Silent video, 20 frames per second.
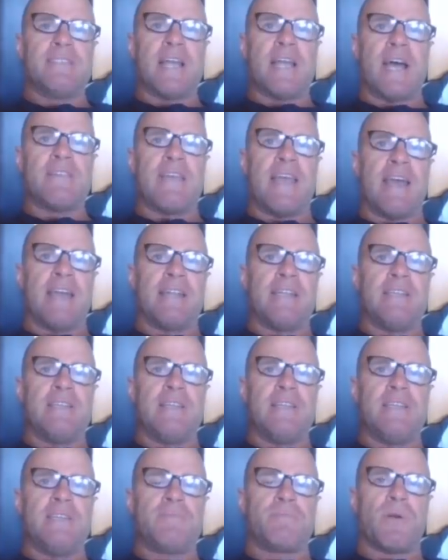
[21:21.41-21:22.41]
no doubt
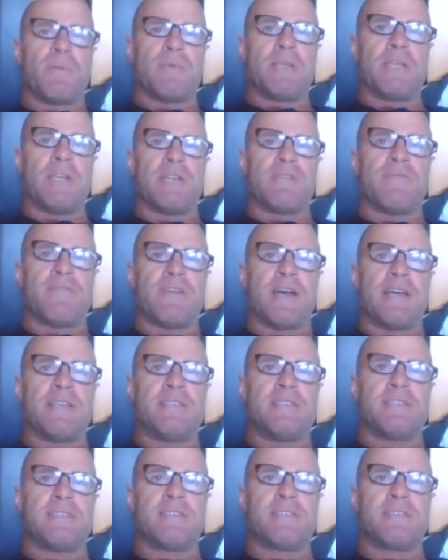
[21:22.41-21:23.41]
he's probably going to
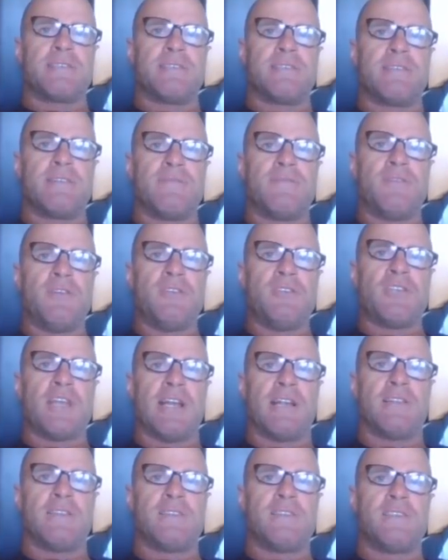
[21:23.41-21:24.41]
face a few
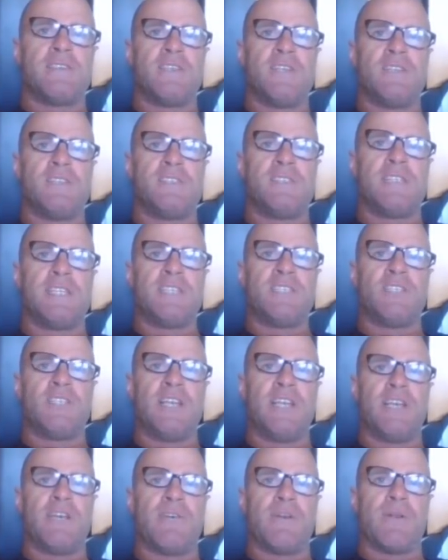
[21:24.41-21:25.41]
challenges this
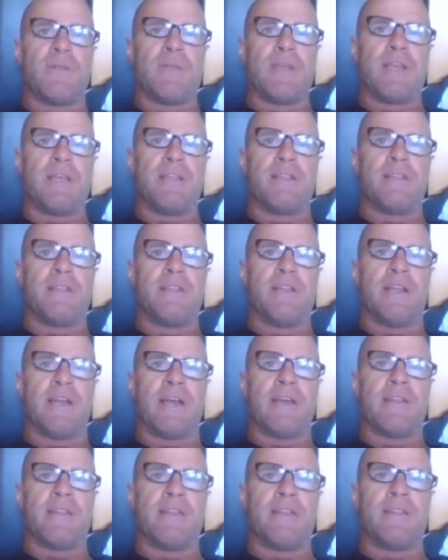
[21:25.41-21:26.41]
year. I think, you
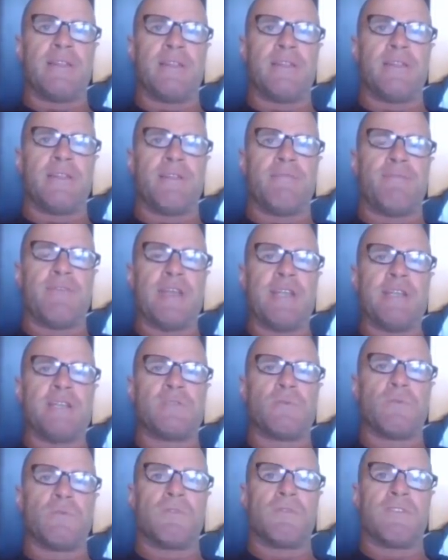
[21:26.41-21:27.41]
know, the
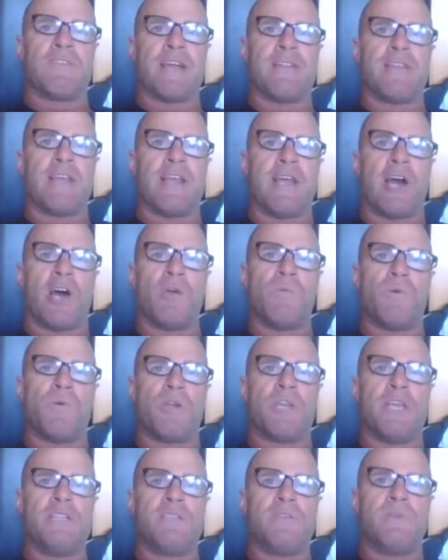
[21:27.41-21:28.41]
defenders would have done their
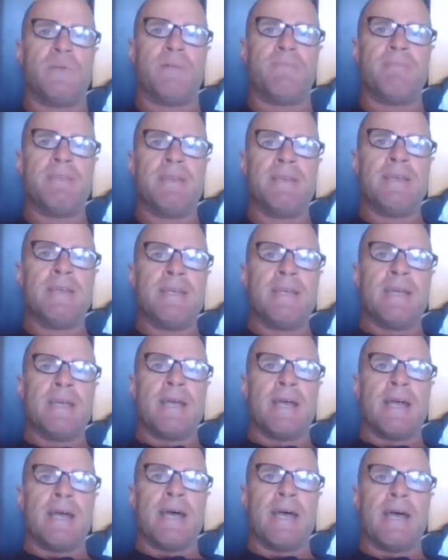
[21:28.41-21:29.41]
homework into him.
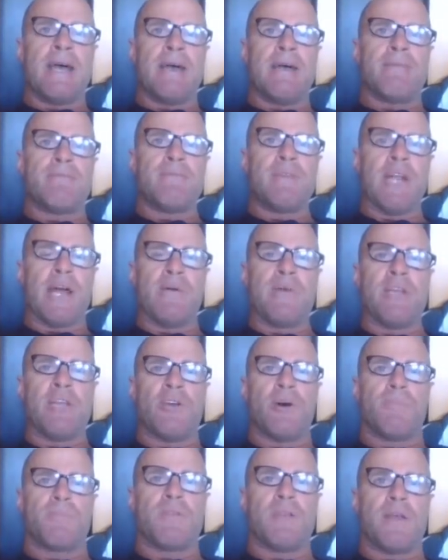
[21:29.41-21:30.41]
You know, he
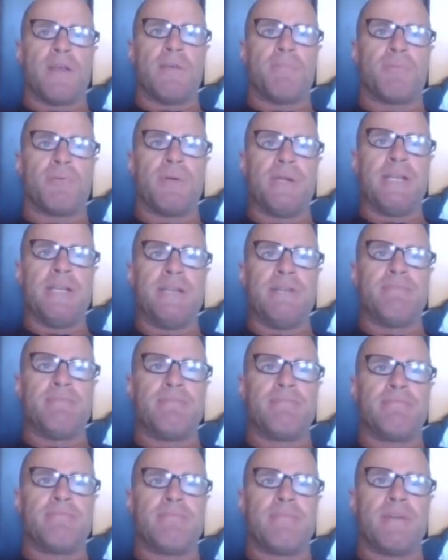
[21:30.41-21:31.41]
copped a pretty
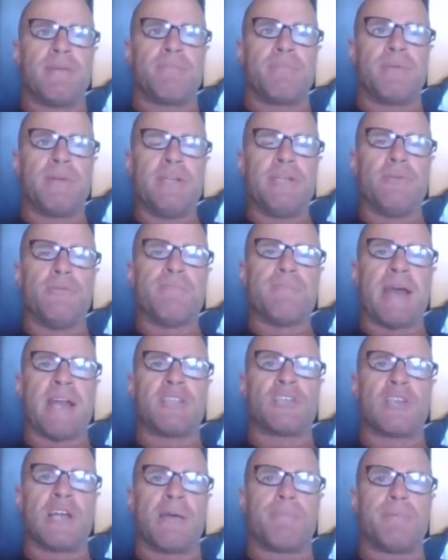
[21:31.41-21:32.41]
good
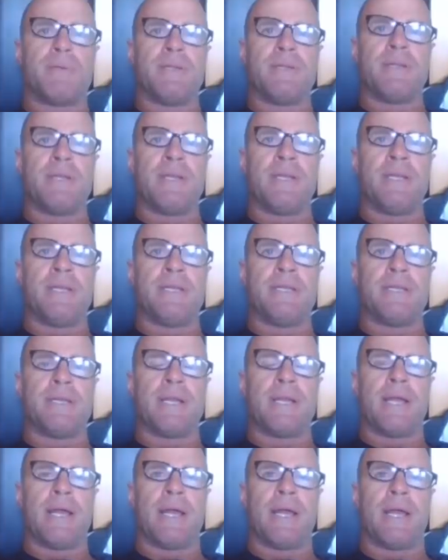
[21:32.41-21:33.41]
matchup
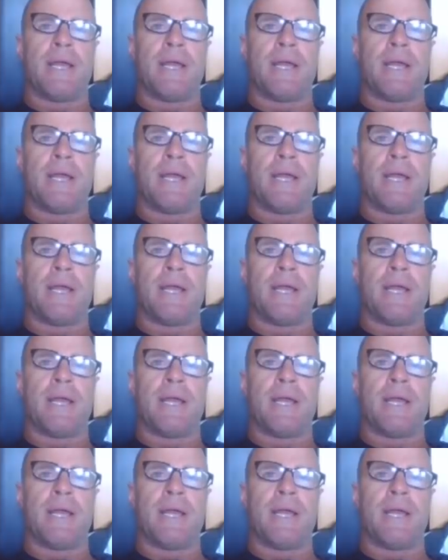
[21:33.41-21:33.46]
in